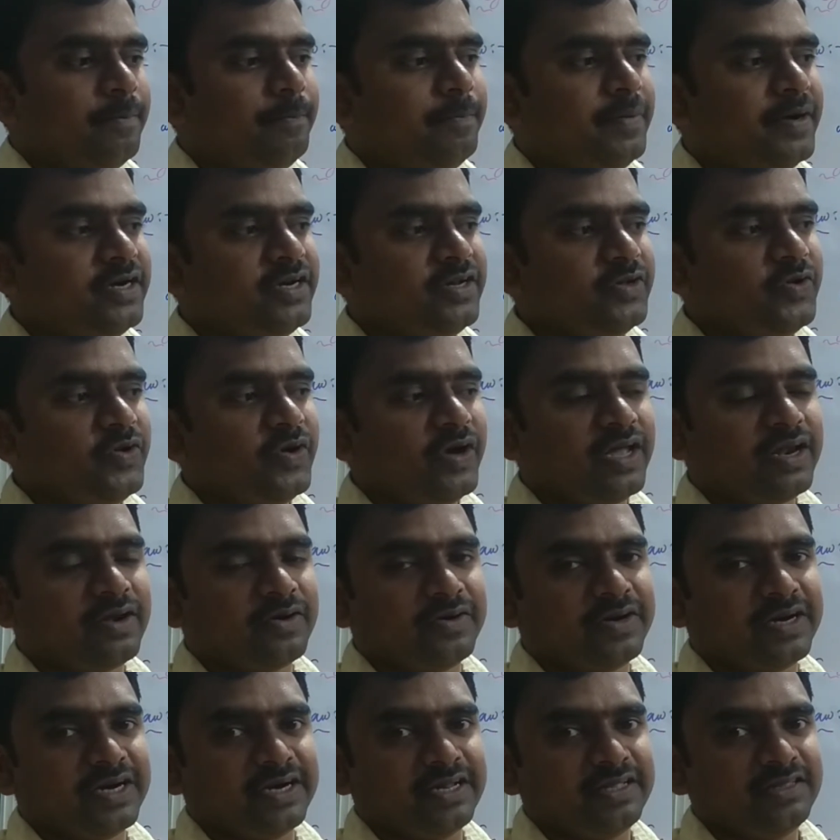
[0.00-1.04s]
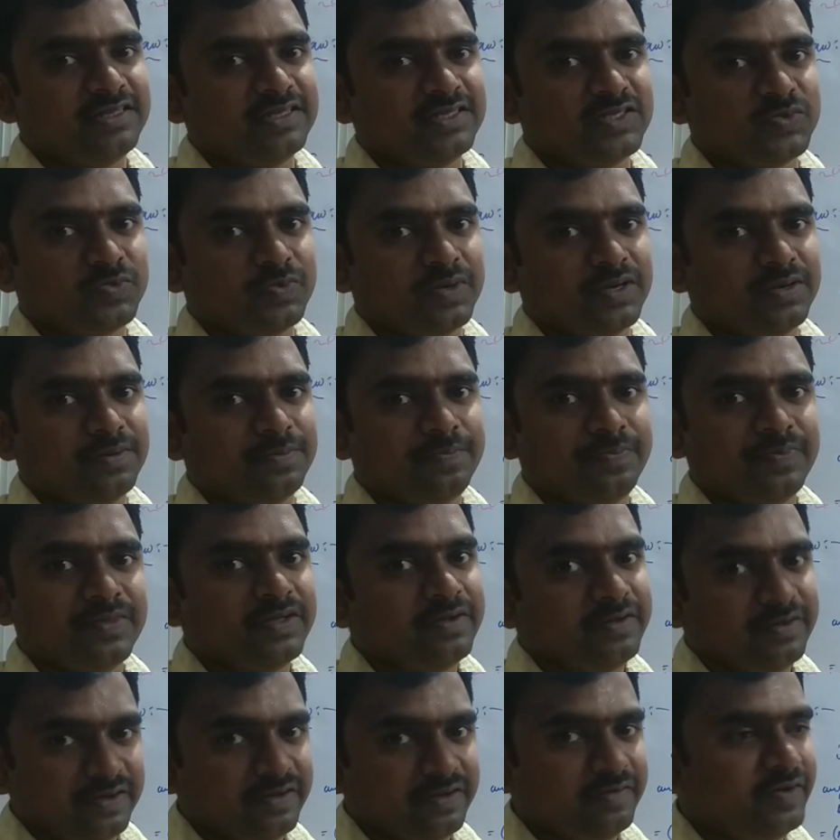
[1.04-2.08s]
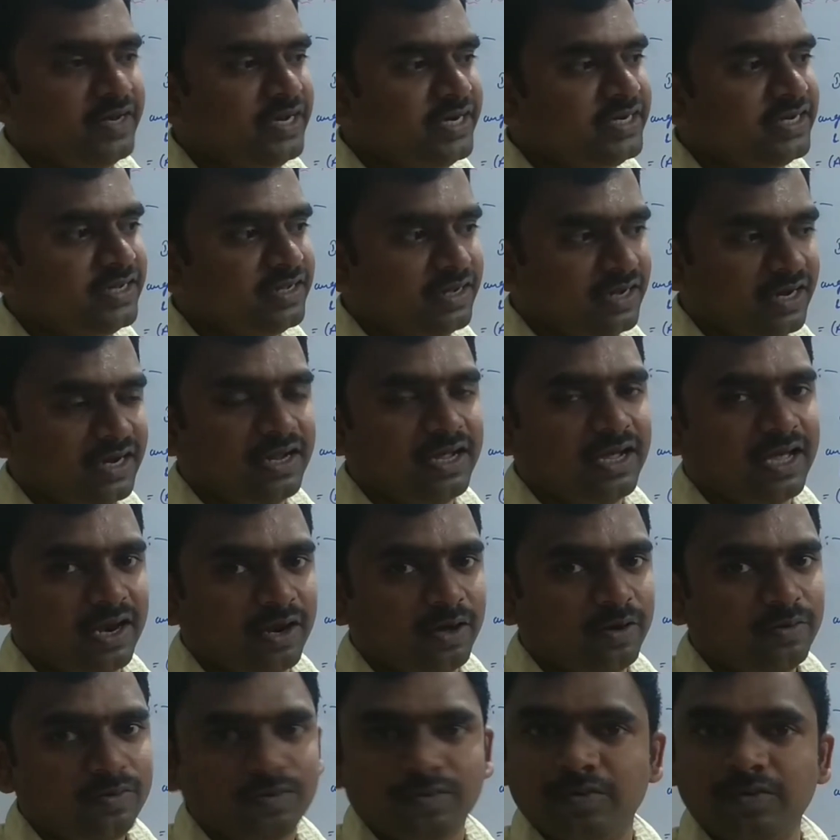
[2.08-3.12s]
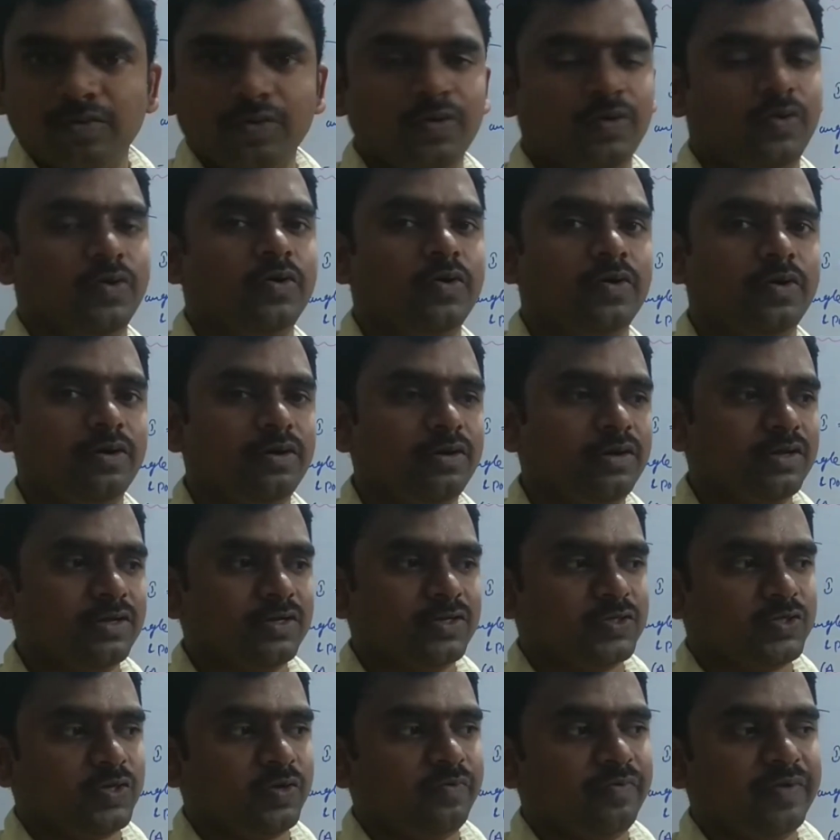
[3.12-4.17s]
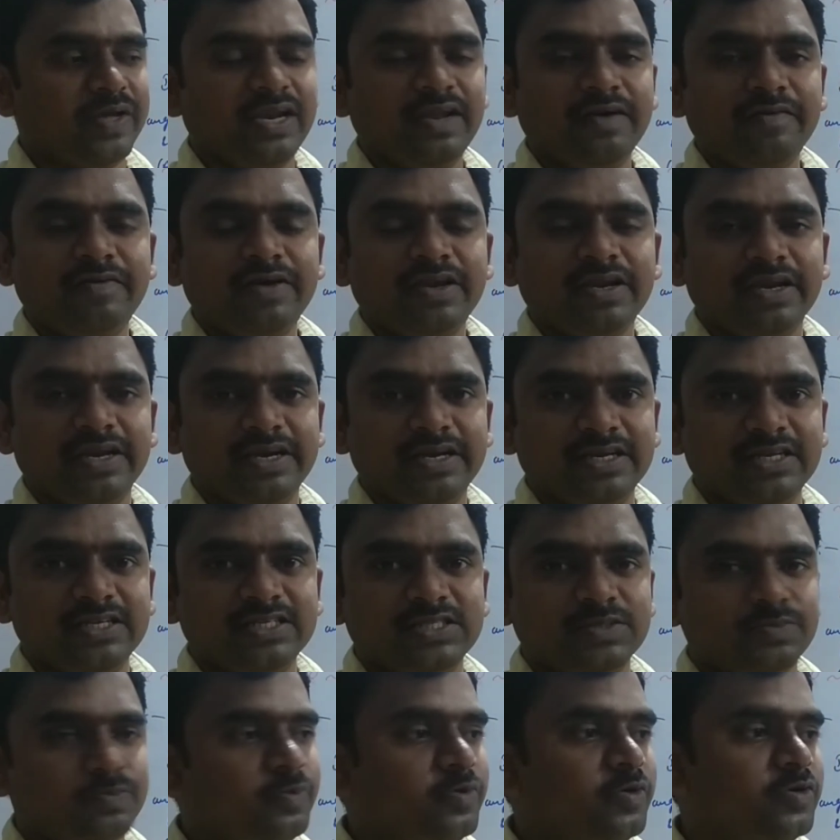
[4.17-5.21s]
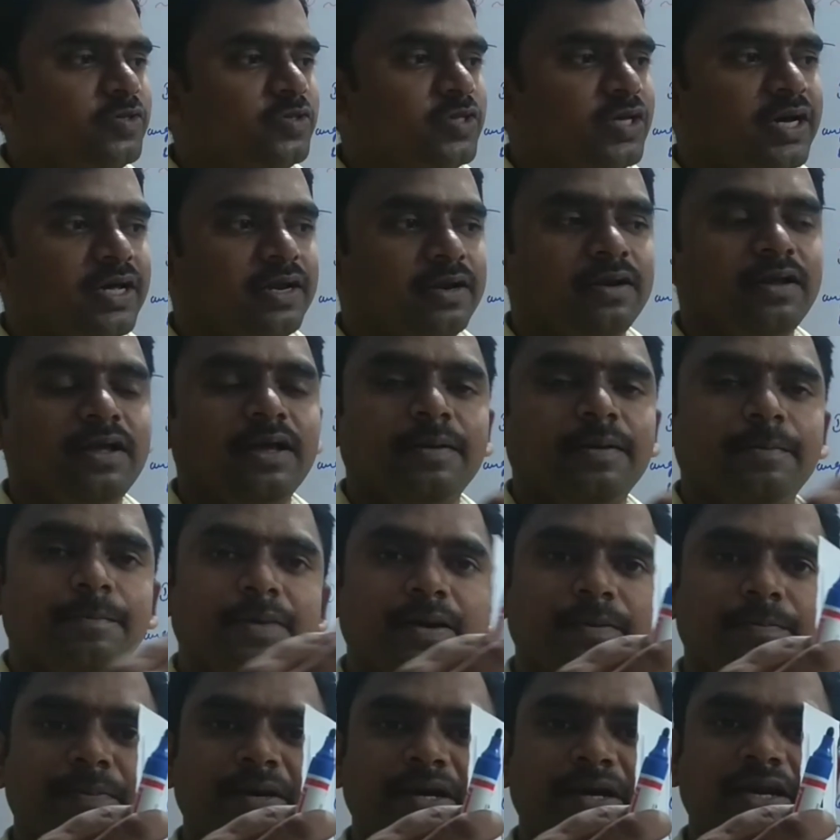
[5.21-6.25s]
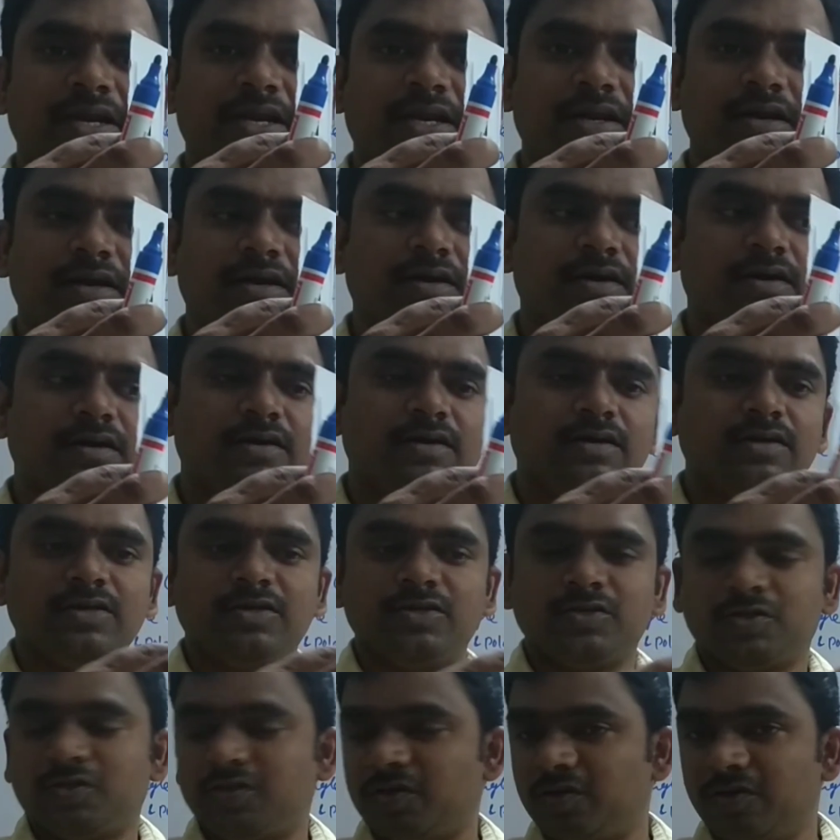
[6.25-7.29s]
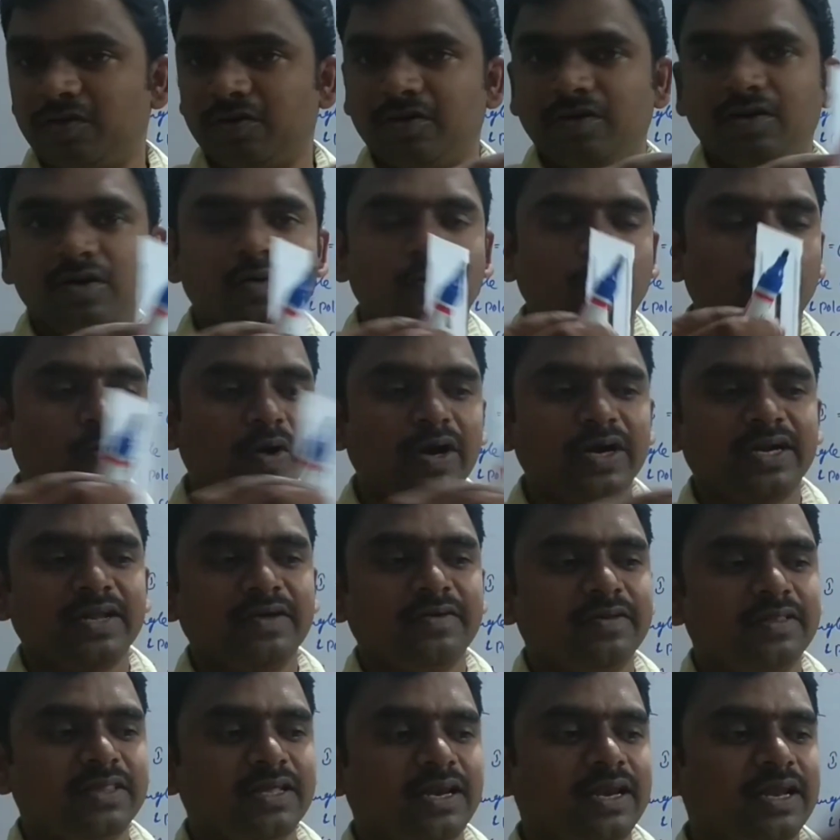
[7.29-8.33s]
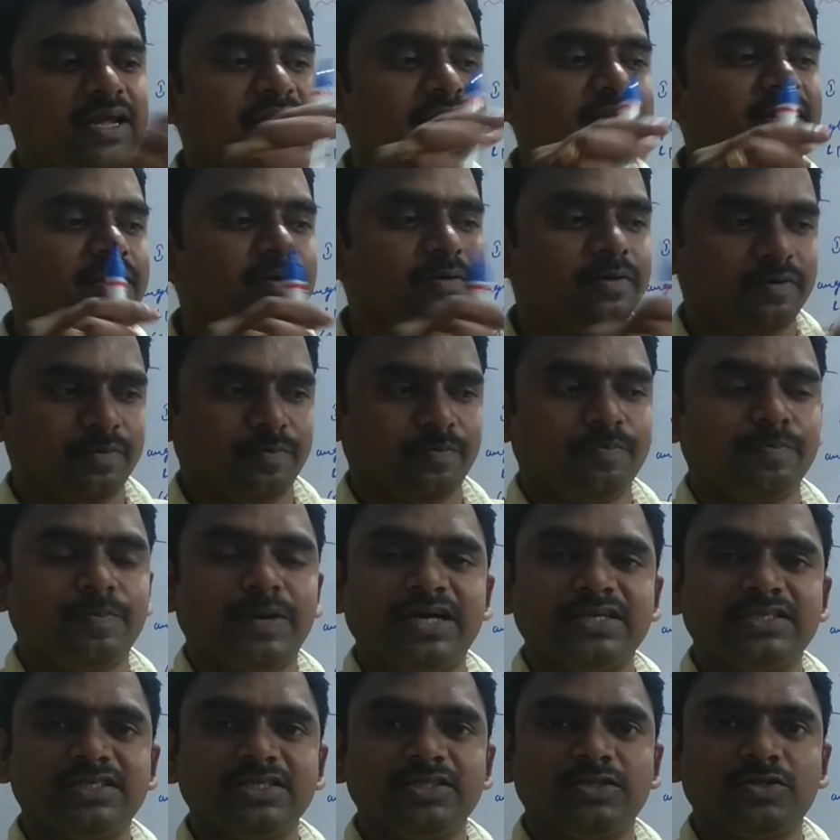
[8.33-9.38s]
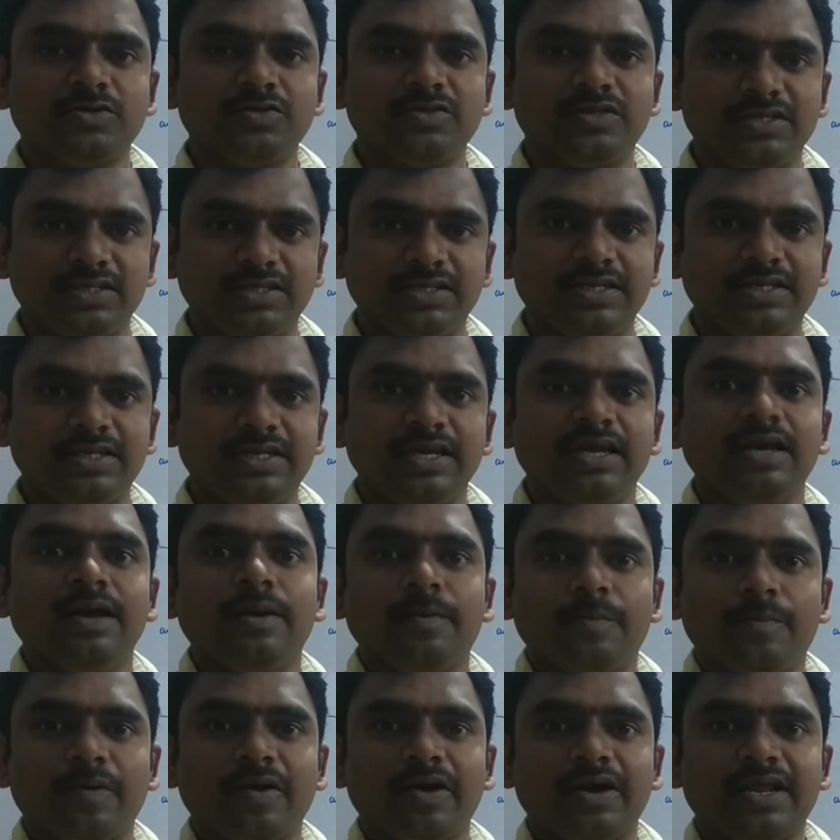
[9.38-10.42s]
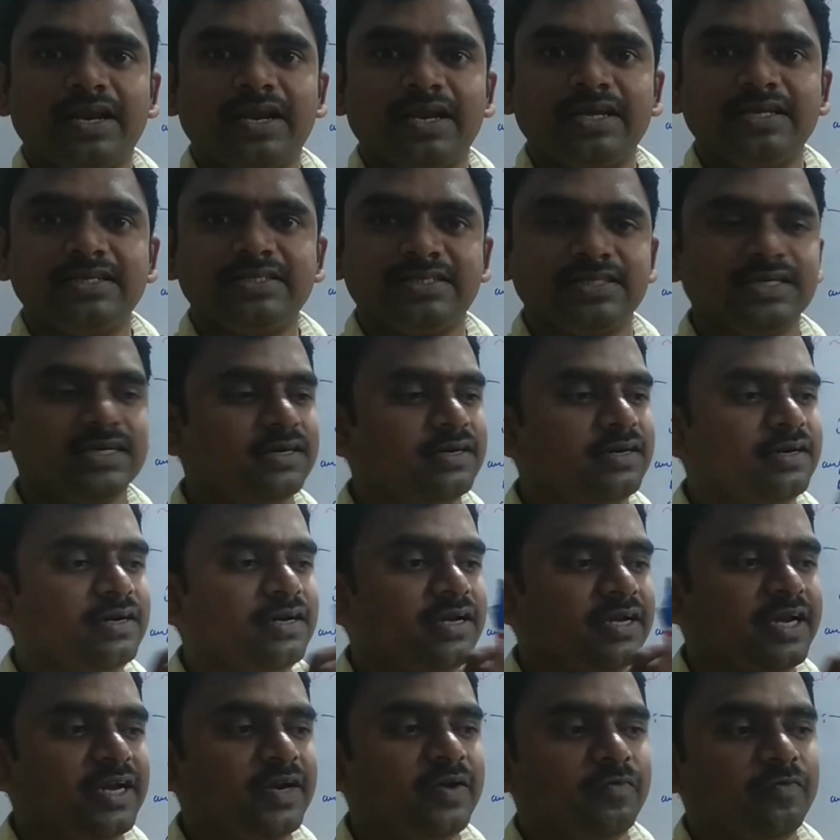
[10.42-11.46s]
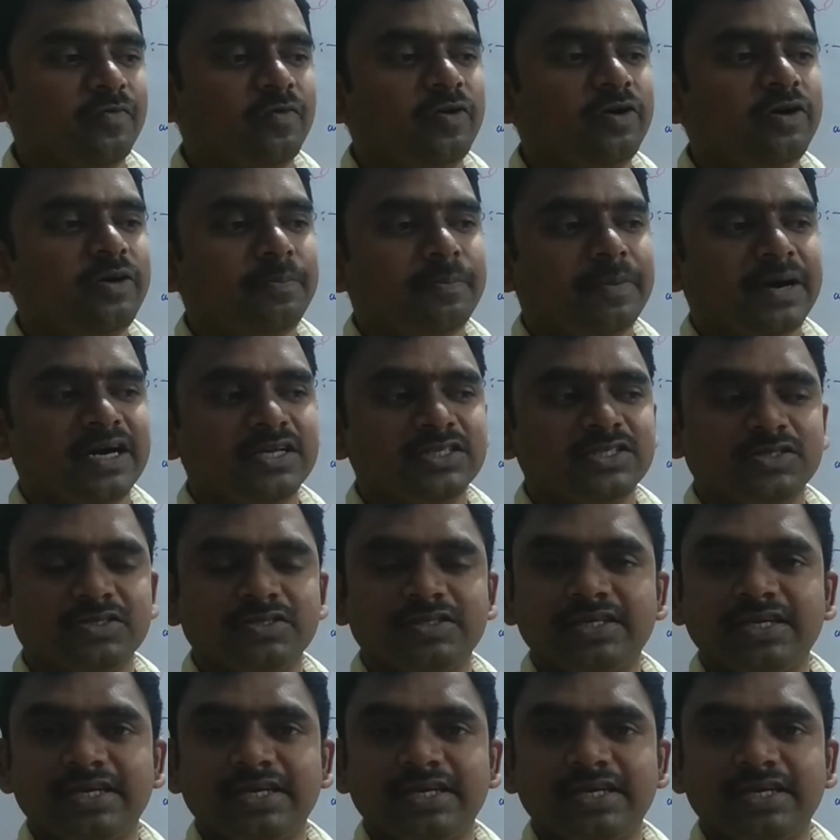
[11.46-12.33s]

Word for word: But you are rotating this one. Will it uh, allow? No. So whenever it is both are perpendicular, so whatever the light passing through the polarizer, it won't pass through